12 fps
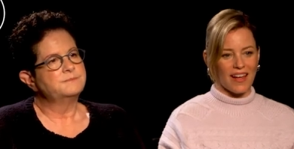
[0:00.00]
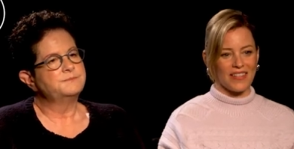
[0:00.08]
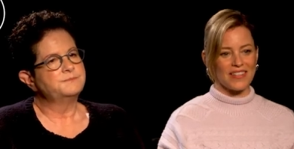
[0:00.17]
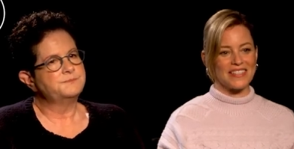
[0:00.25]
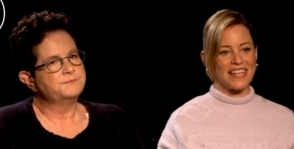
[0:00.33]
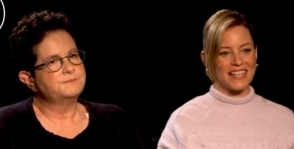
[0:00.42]
Speaker 1: on
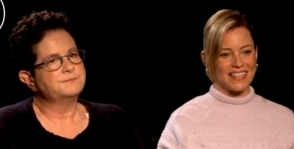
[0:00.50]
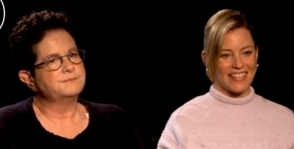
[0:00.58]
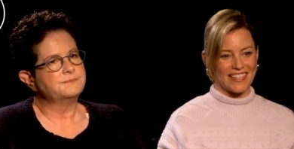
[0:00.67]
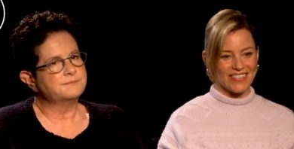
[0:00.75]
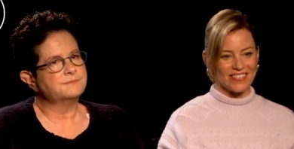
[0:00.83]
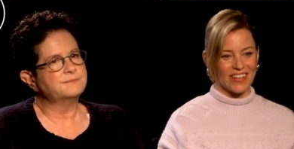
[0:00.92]
the
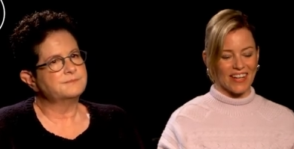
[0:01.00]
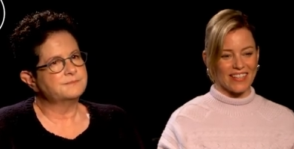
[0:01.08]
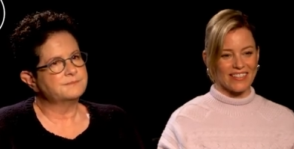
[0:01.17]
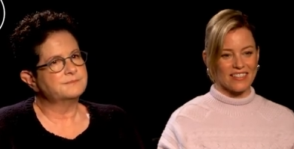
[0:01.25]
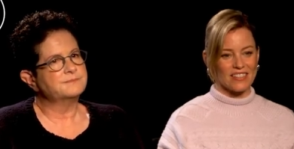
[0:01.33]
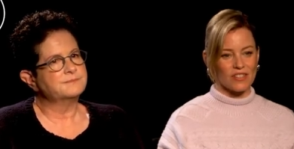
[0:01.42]
daily,
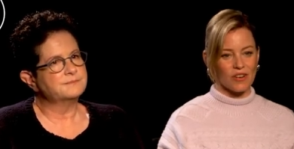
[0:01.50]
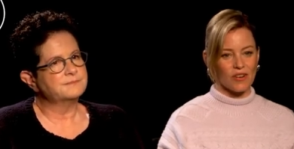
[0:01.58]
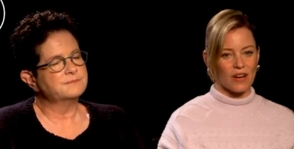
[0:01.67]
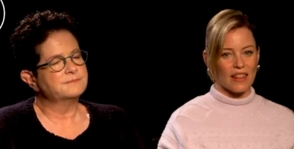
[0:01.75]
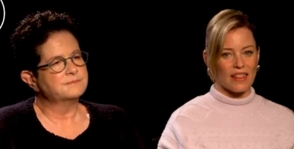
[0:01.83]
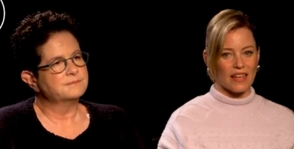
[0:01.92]
right? So
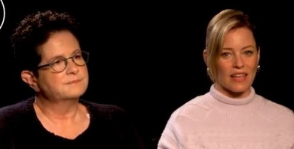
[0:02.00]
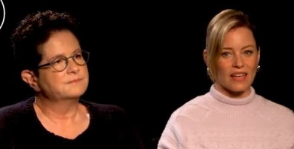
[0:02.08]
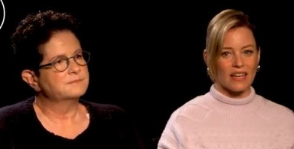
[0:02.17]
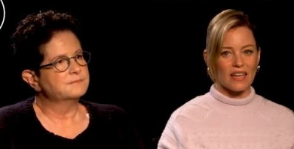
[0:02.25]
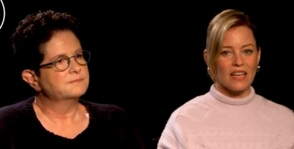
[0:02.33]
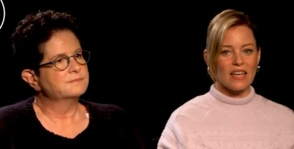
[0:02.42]
I
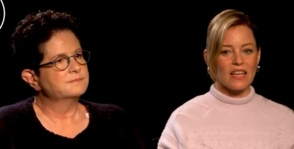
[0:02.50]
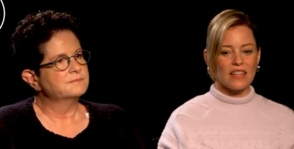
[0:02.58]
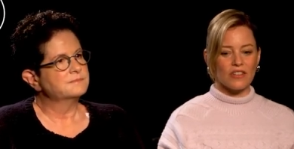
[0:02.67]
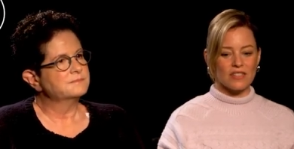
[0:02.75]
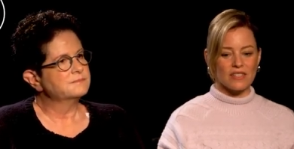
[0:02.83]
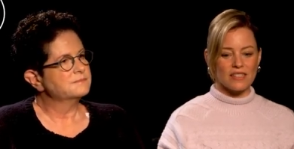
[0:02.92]
think
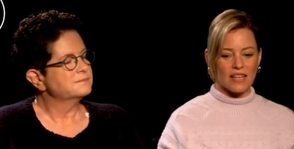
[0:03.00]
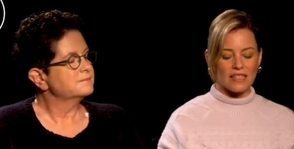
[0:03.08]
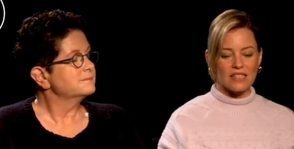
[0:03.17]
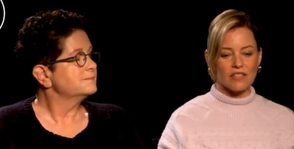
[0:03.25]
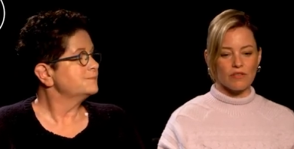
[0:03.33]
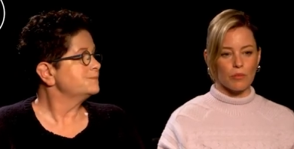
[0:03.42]
there's a
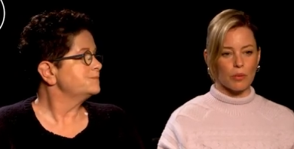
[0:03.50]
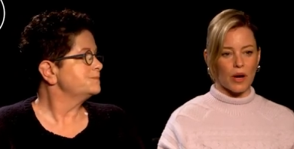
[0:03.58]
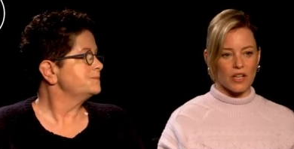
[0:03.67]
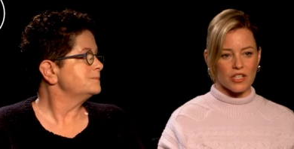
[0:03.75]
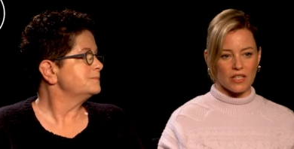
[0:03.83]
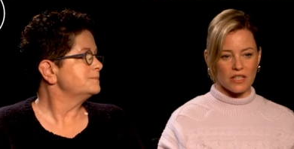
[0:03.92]
sense of
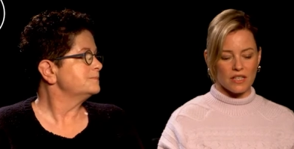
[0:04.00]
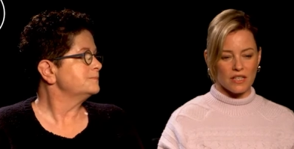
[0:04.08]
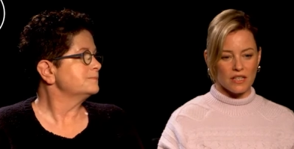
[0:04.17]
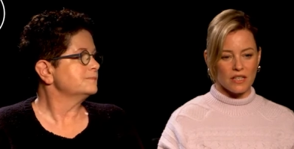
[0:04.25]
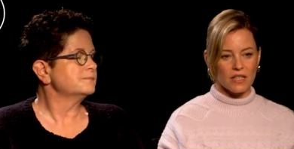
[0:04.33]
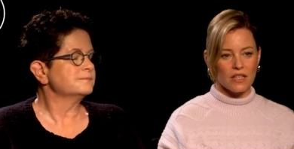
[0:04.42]
oppression
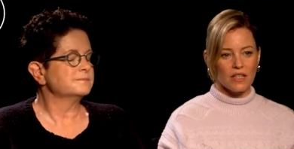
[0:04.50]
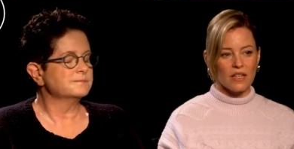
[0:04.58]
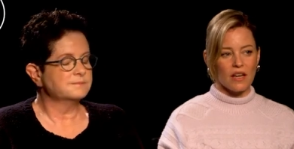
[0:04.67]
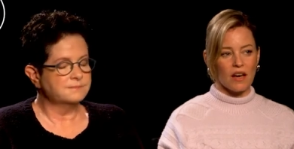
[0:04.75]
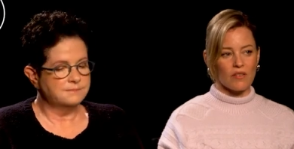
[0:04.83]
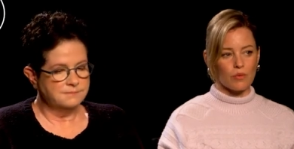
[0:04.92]

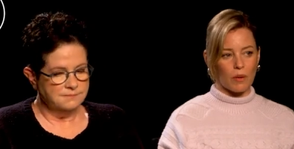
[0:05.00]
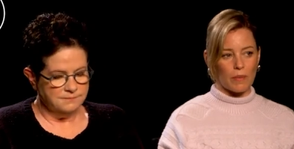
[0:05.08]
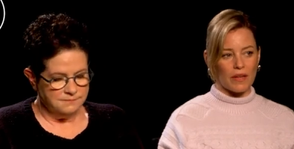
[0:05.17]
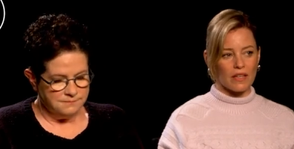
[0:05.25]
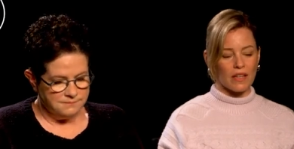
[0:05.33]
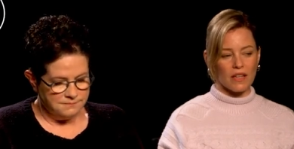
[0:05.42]
of
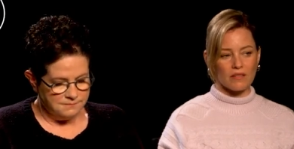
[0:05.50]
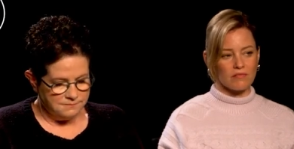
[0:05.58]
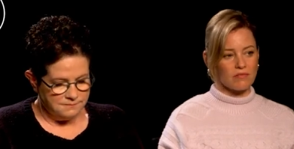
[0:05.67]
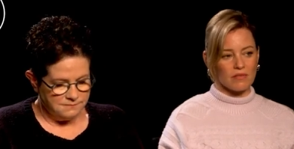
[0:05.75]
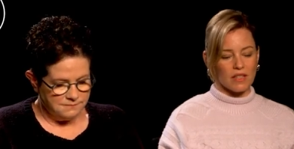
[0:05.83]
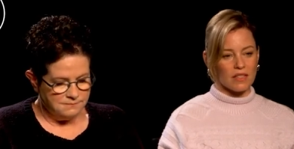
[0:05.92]
women that
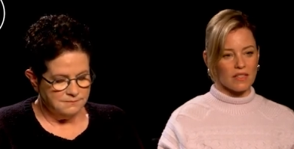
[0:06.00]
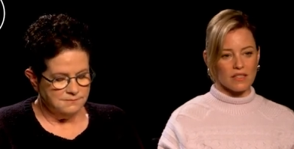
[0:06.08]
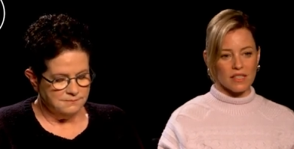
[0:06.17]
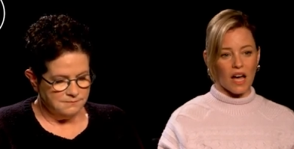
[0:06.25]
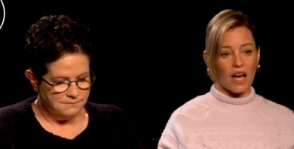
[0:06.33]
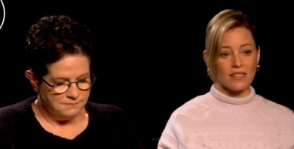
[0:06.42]
that is
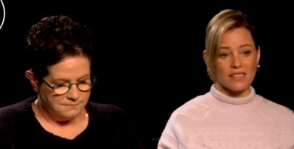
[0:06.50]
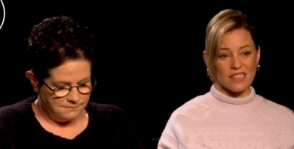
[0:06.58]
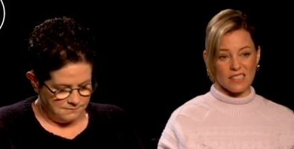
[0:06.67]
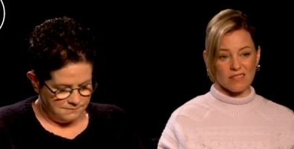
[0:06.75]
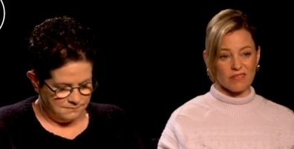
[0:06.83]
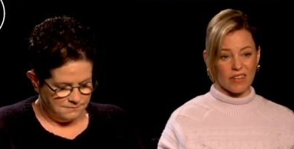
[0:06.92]

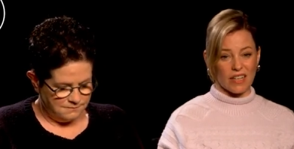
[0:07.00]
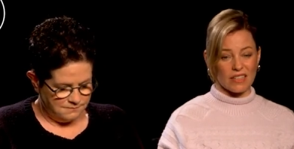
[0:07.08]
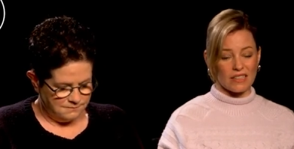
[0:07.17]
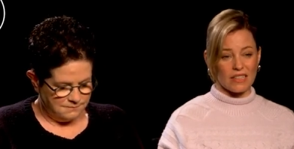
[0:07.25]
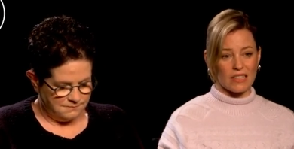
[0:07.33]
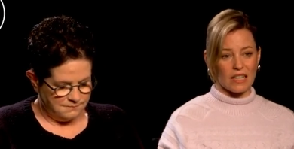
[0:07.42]
constant,
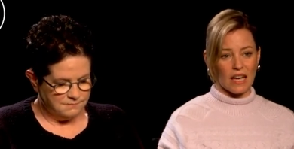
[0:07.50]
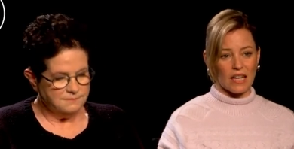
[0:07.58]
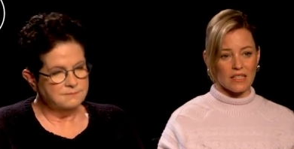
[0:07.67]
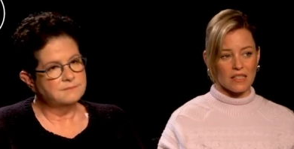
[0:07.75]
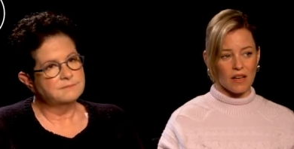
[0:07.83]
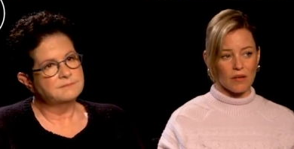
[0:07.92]
frankly.
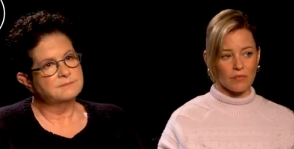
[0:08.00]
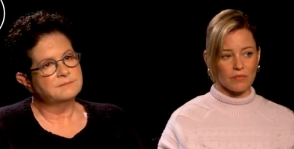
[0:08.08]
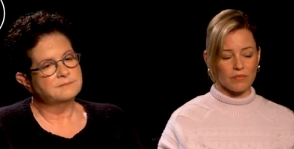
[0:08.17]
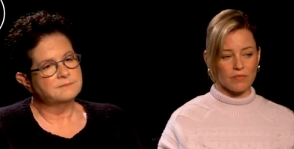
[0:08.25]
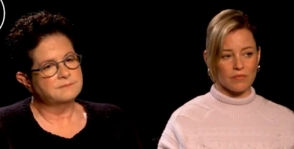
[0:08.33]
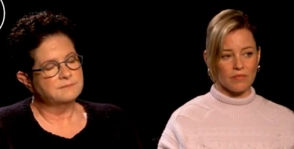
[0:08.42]
And
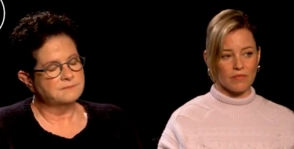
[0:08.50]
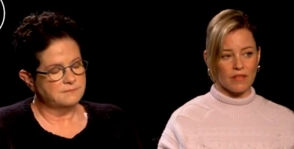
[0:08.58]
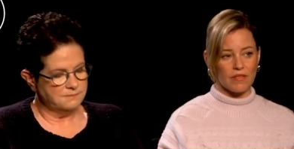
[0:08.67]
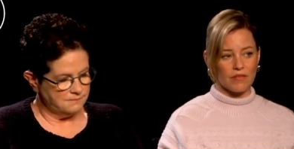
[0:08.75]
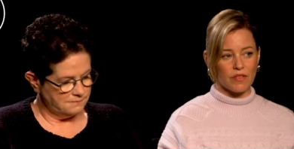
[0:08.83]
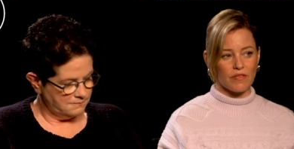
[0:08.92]
um,
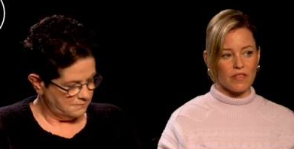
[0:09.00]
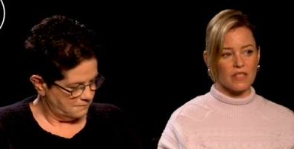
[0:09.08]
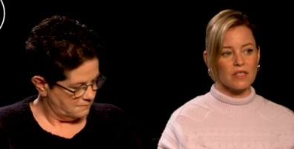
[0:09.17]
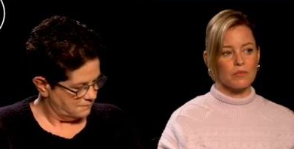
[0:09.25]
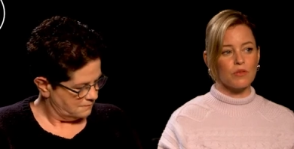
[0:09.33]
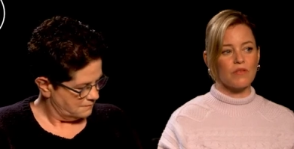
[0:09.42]
if if
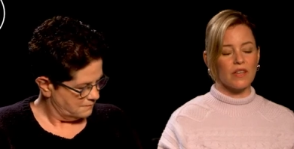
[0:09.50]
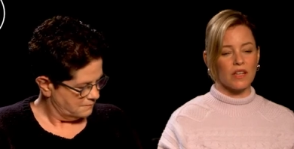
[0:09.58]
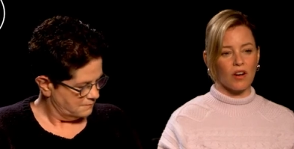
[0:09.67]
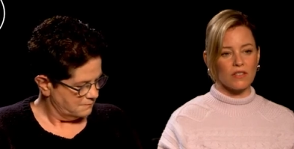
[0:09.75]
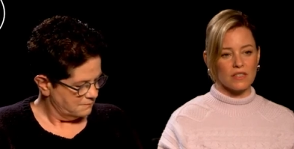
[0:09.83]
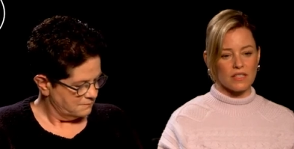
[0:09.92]
this movie
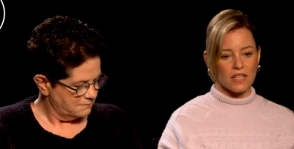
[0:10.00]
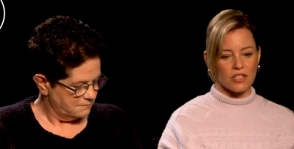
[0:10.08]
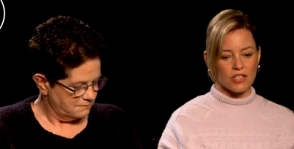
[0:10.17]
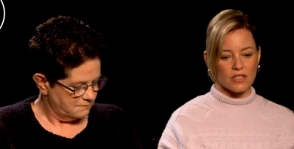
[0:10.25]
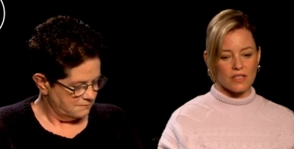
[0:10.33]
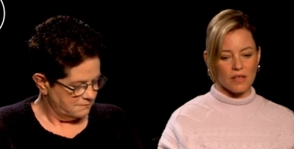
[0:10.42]
calls
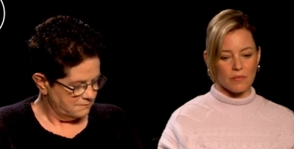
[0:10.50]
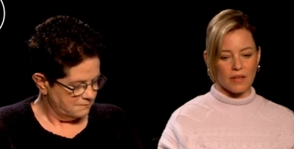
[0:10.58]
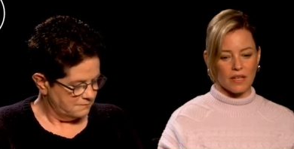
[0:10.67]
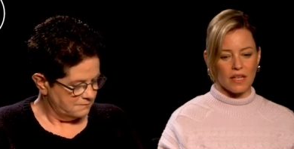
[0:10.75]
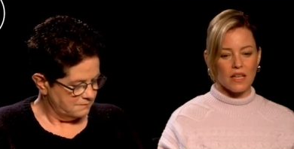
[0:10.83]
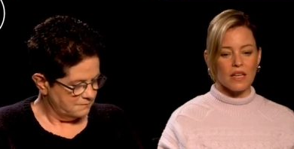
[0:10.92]
attention to something